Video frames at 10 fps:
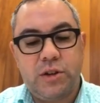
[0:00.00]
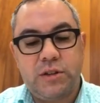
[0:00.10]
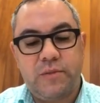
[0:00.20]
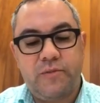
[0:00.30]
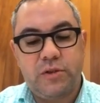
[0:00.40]

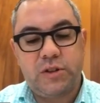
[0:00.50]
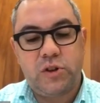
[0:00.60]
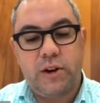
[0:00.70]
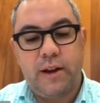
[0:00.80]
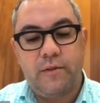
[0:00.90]
It's
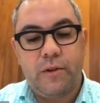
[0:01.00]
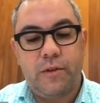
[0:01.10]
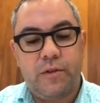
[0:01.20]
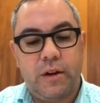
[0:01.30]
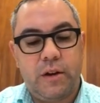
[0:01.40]
starting in
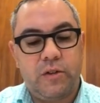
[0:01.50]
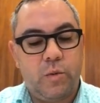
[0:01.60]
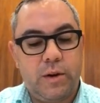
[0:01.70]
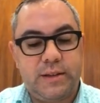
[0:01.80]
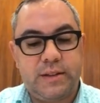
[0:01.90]
verse
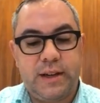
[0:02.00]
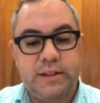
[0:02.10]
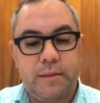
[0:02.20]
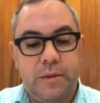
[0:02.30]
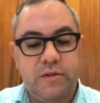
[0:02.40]

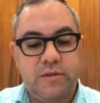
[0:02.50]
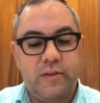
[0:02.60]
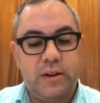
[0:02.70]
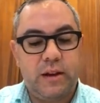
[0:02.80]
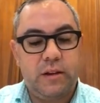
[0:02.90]
26 on page
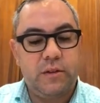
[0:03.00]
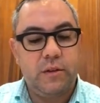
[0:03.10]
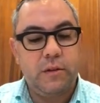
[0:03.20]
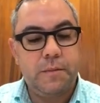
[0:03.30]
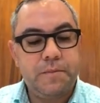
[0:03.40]
792.